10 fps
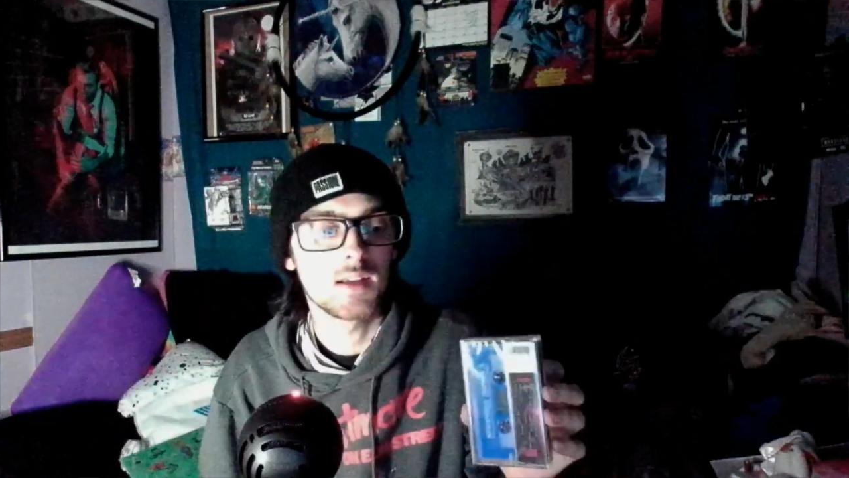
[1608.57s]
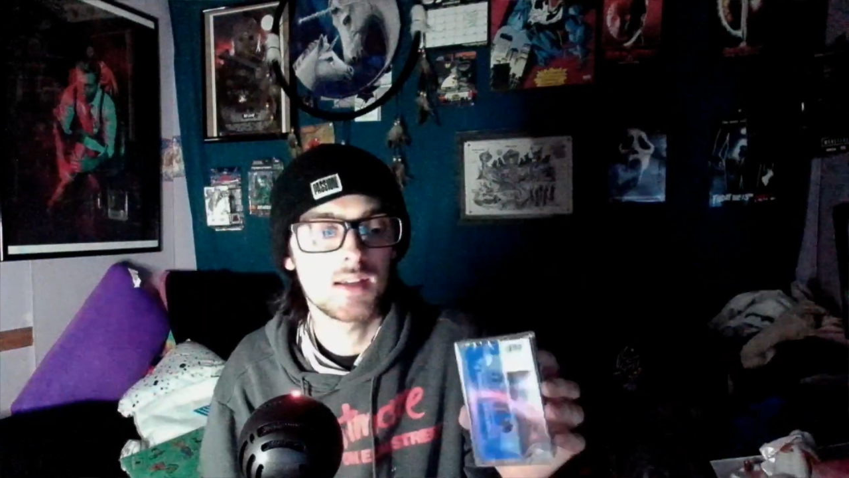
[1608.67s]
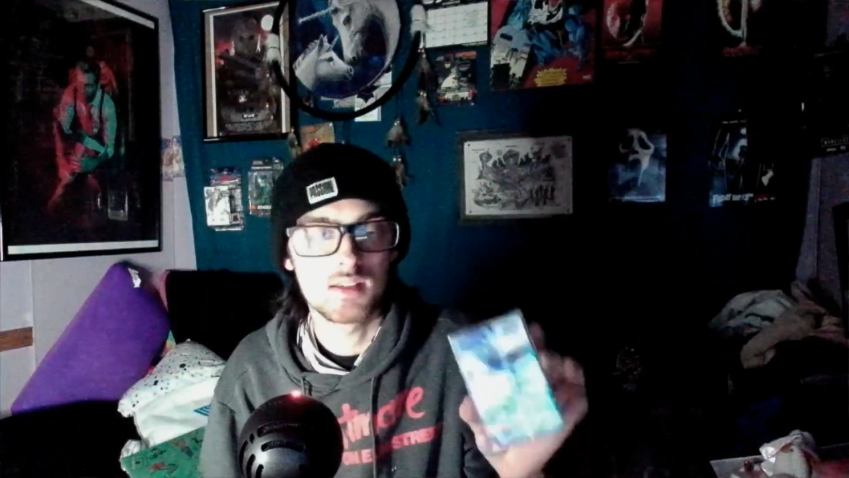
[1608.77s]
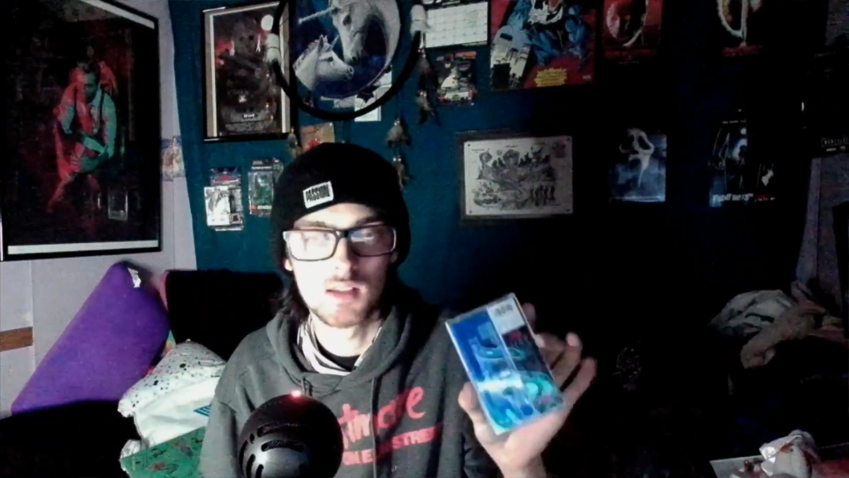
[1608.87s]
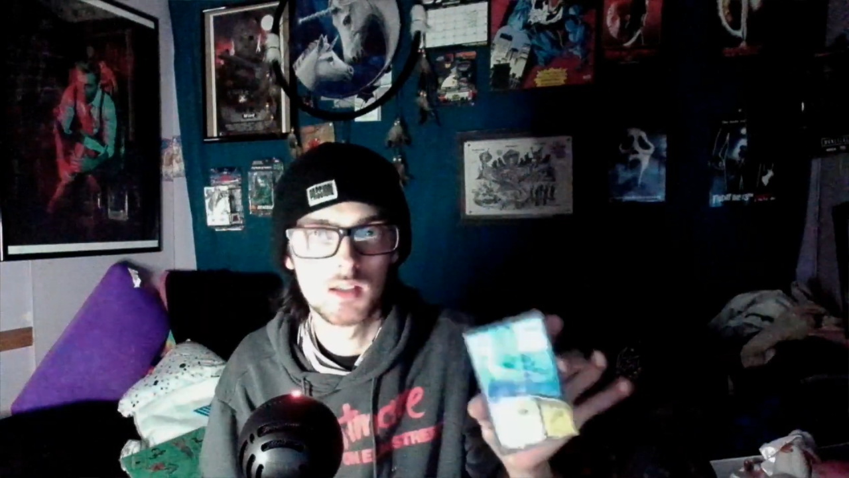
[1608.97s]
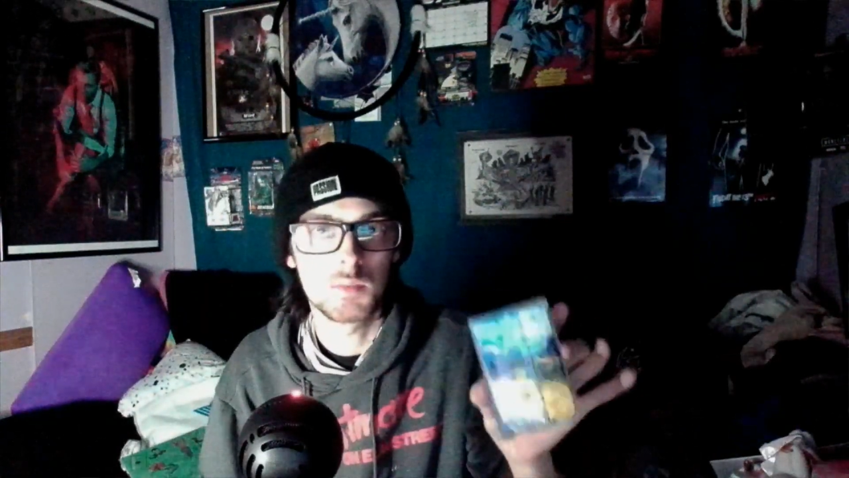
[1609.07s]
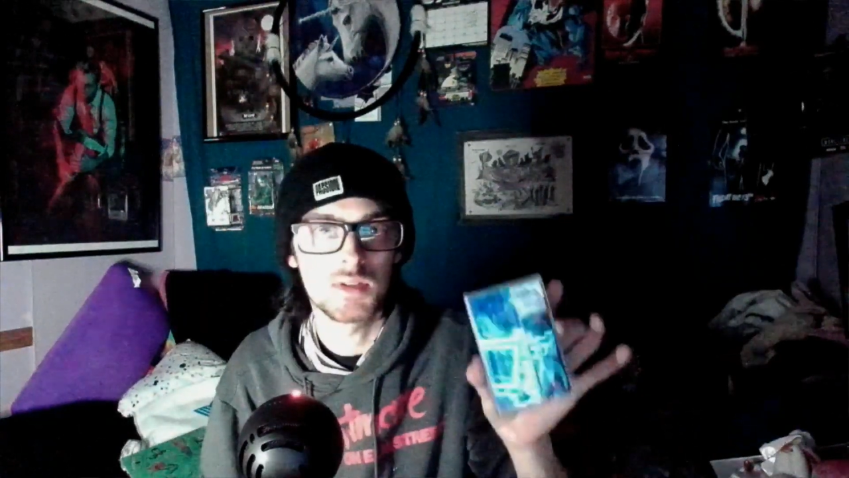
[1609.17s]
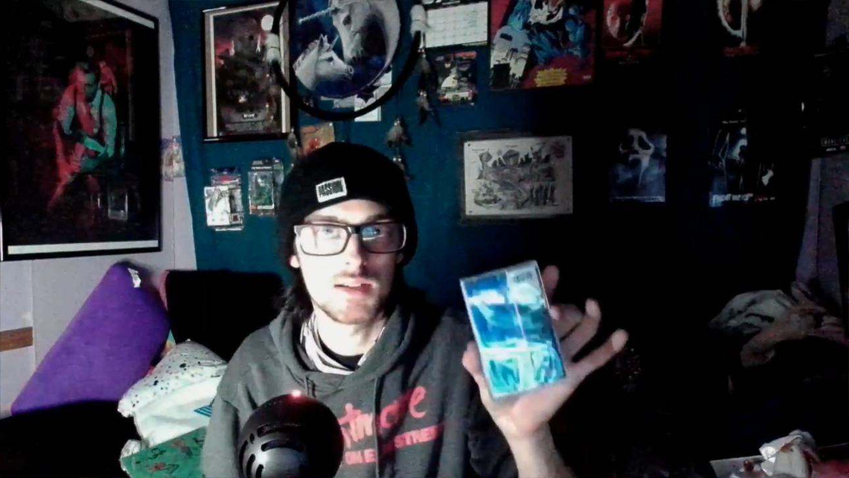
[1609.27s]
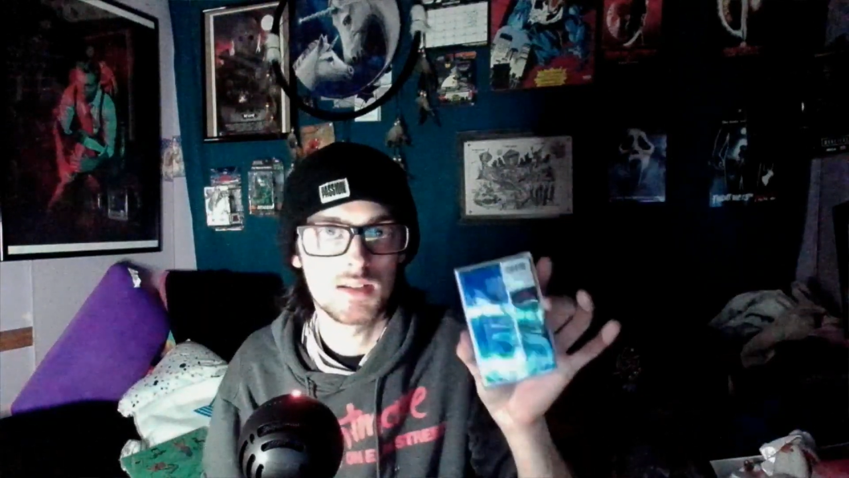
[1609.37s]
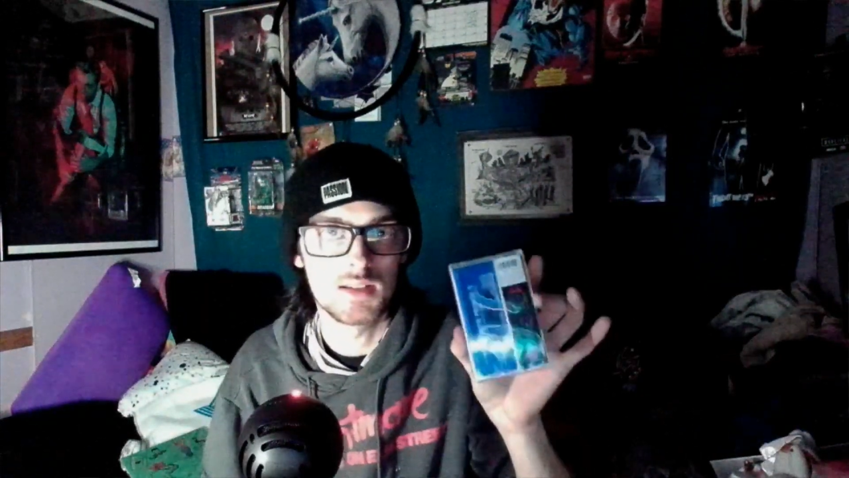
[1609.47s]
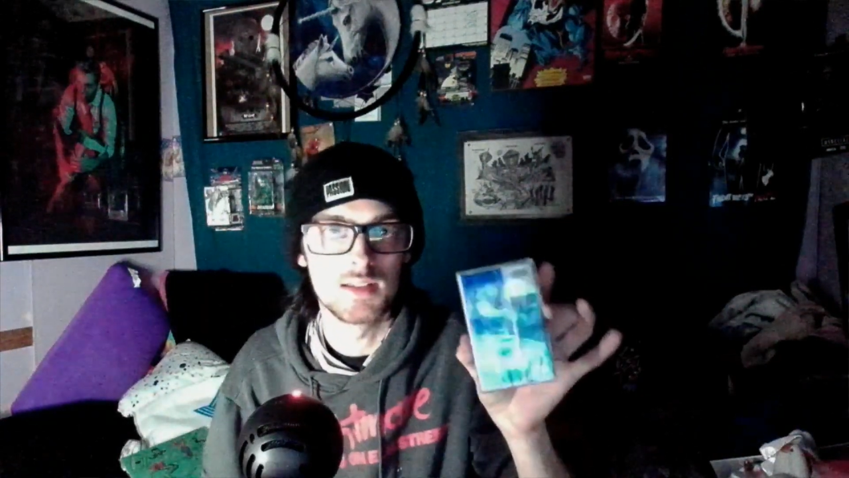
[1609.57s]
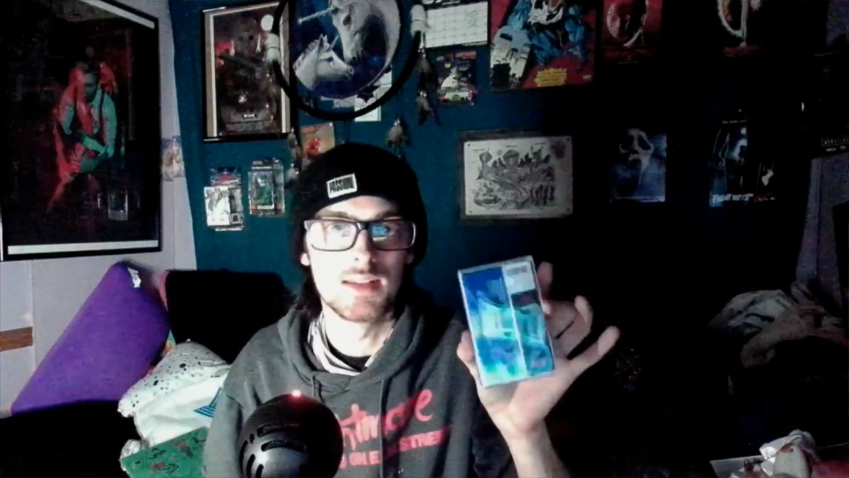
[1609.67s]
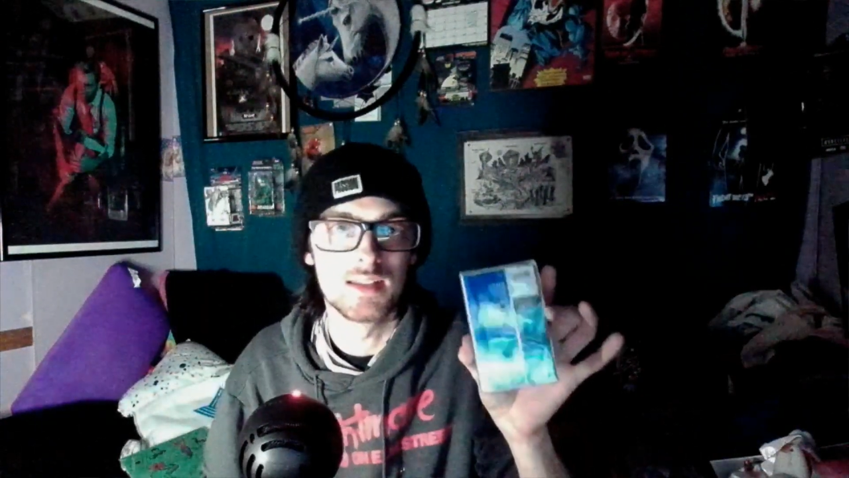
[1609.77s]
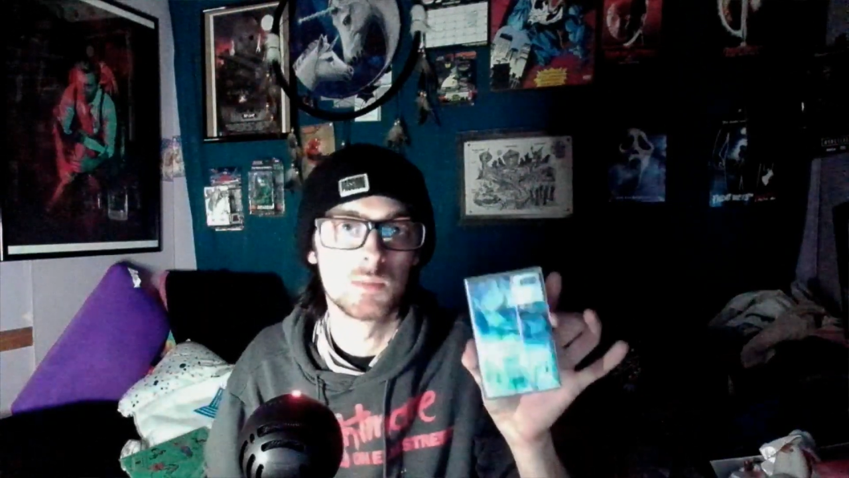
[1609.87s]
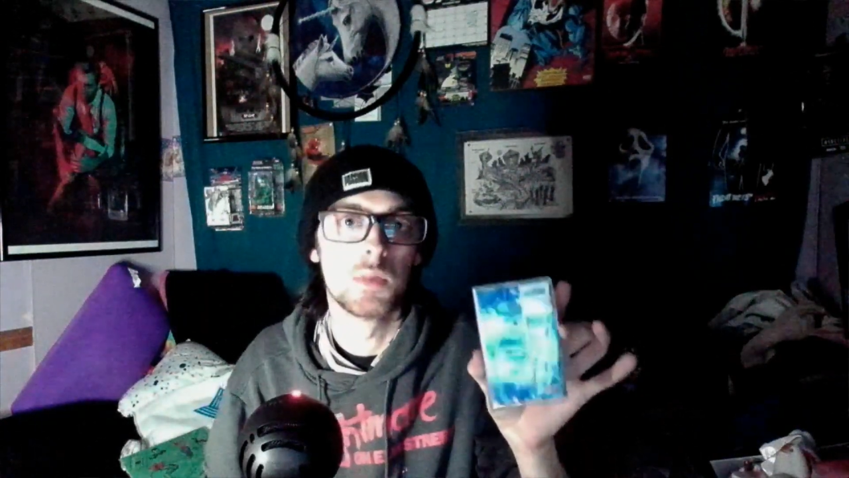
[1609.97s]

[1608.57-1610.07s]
is limited to this